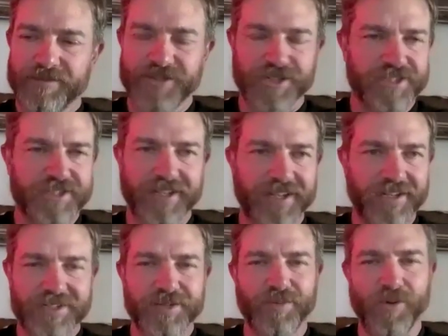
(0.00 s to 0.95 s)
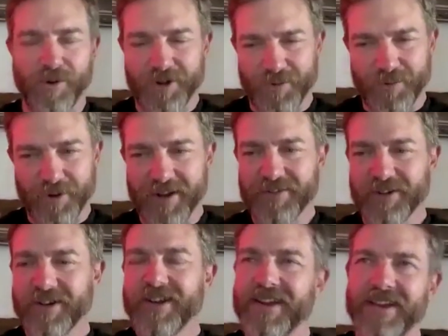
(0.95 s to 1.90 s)
just to get support or
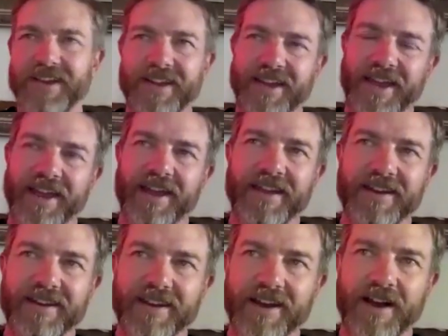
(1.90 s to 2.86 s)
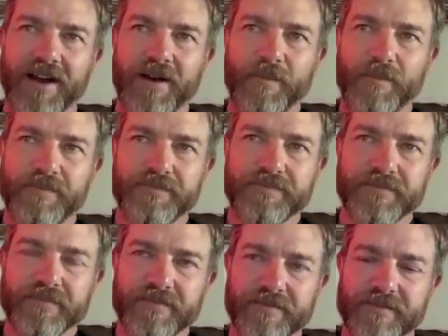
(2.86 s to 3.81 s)
whatever. And
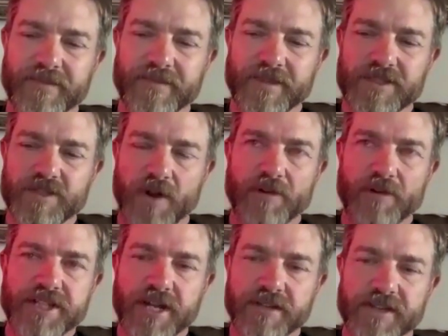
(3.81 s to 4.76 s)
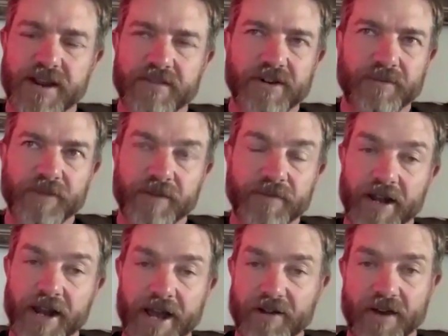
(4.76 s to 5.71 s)
so I reached out to Everett. I'm like,
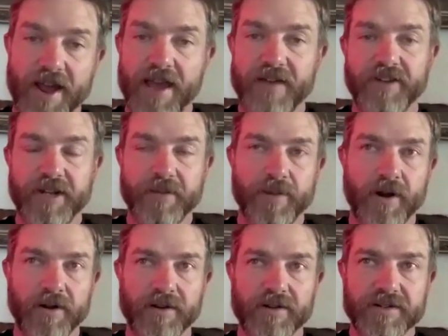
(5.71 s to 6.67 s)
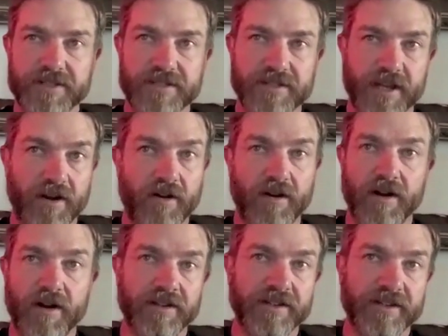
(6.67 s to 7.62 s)
man, I don't have any partners at
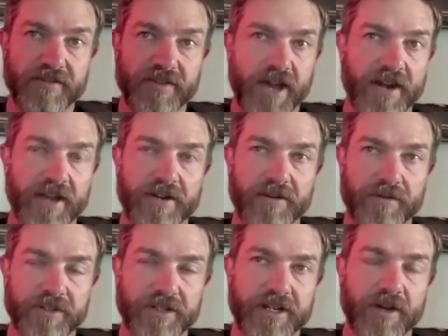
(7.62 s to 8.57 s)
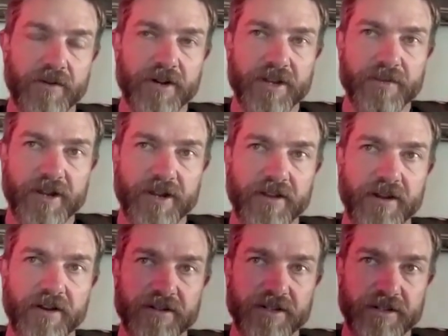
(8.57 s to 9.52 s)
all in Nevada. I don't really know anybody
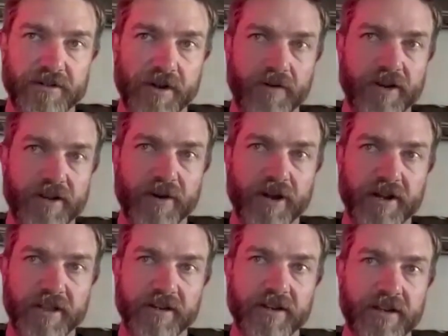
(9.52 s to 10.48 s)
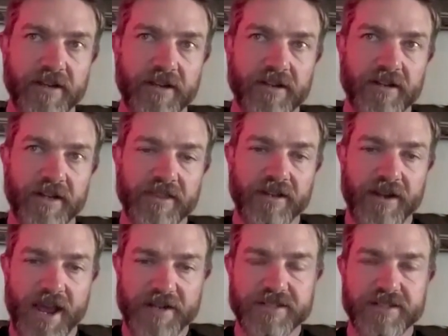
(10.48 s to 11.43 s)
there. Do you know anybody? And like the
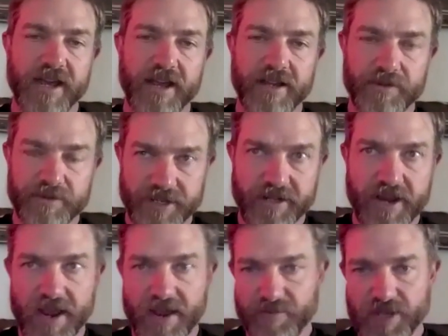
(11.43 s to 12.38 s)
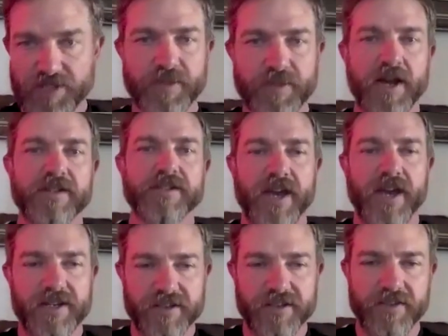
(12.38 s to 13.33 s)
next day he was like, yeah, I made some
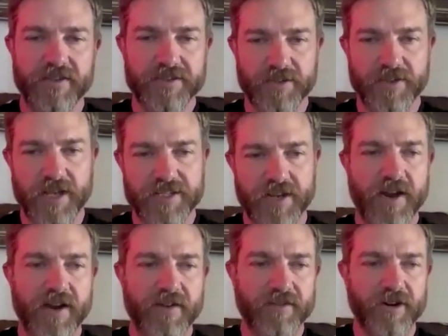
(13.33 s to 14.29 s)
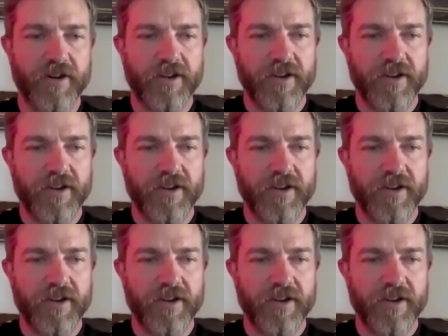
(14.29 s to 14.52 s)
contacts. And then, so that's how Everett